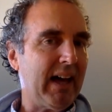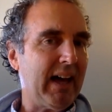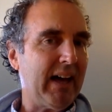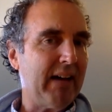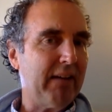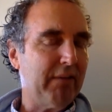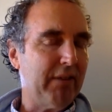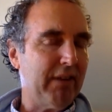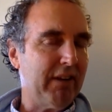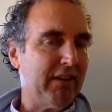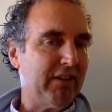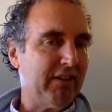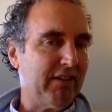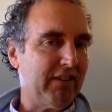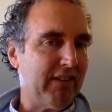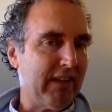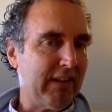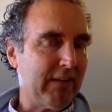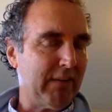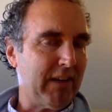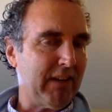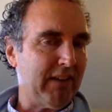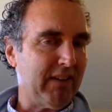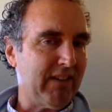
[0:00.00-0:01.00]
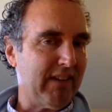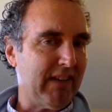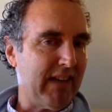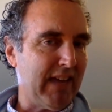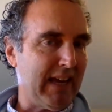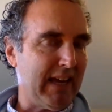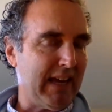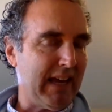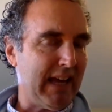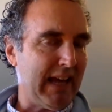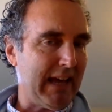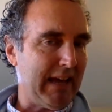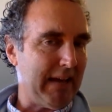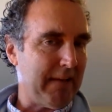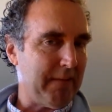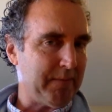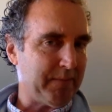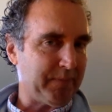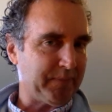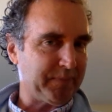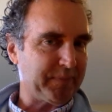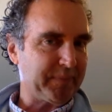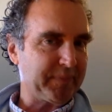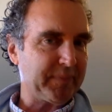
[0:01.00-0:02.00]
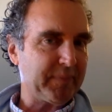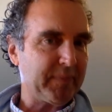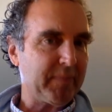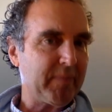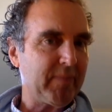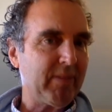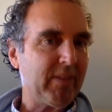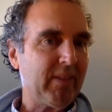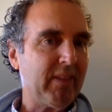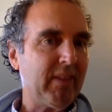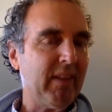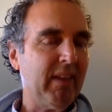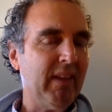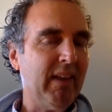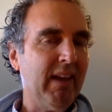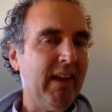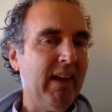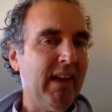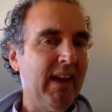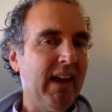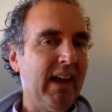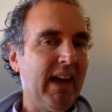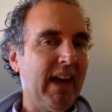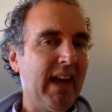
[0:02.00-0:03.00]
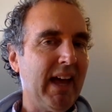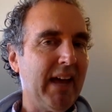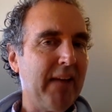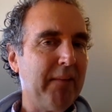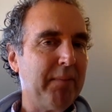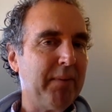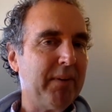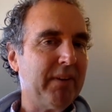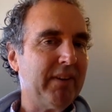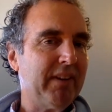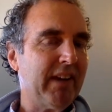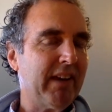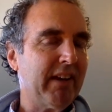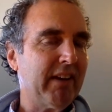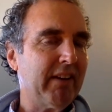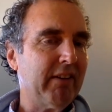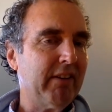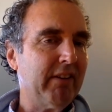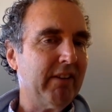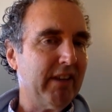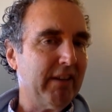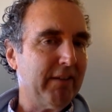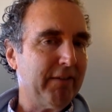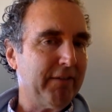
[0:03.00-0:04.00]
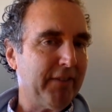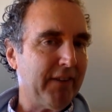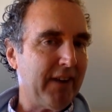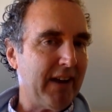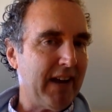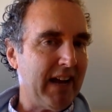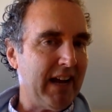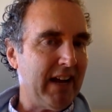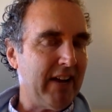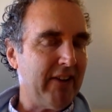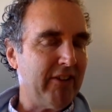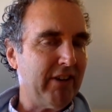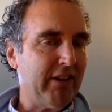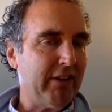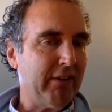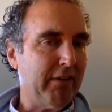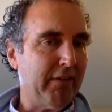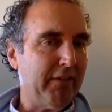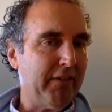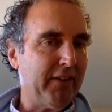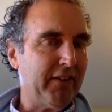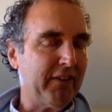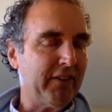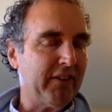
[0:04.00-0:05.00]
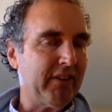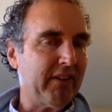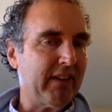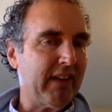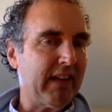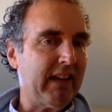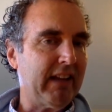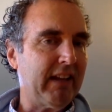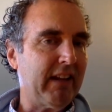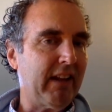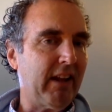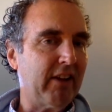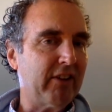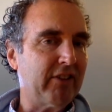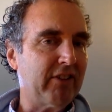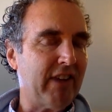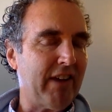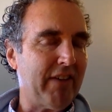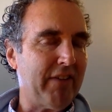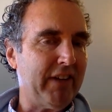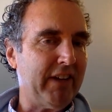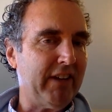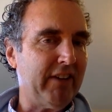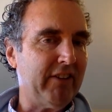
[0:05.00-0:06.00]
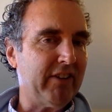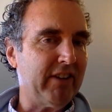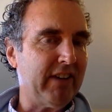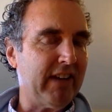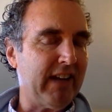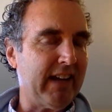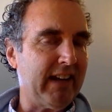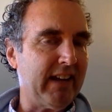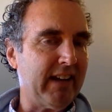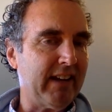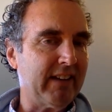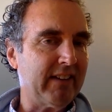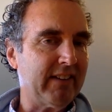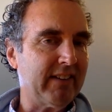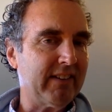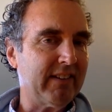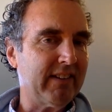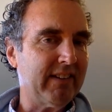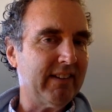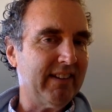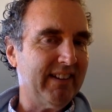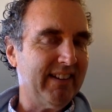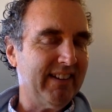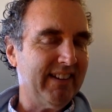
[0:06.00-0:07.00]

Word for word: uh, resequence DNA, and particularly for aging reversal and longevity genetics.